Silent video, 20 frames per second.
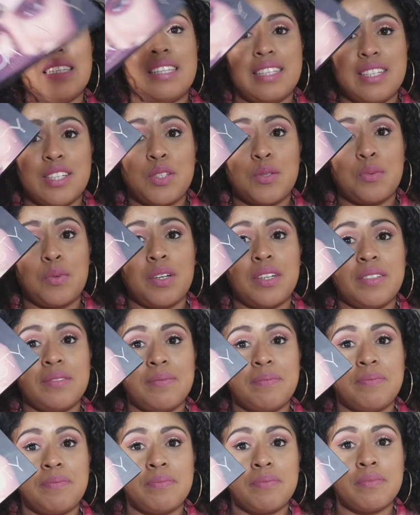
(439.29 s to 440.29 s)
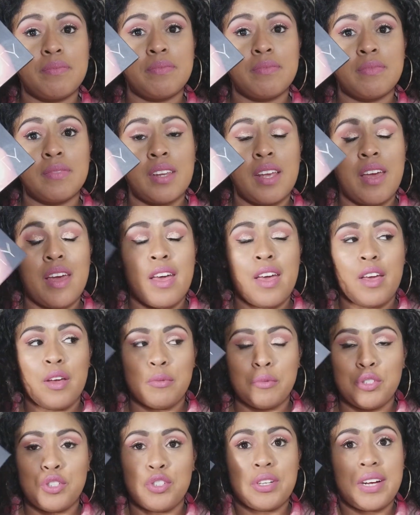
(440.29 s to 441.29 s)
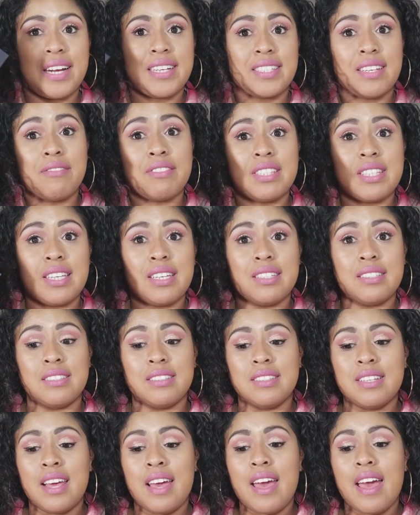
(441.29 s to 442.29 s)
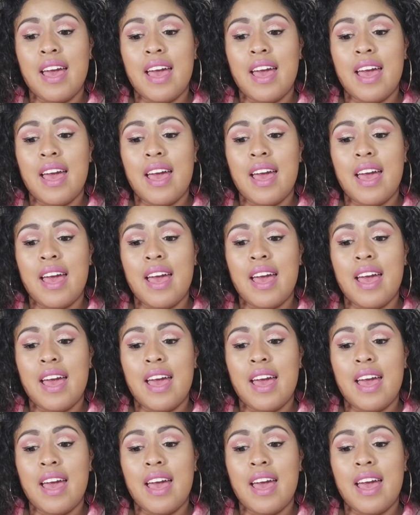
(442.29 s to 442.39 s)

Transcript: this one, which you guys have seen.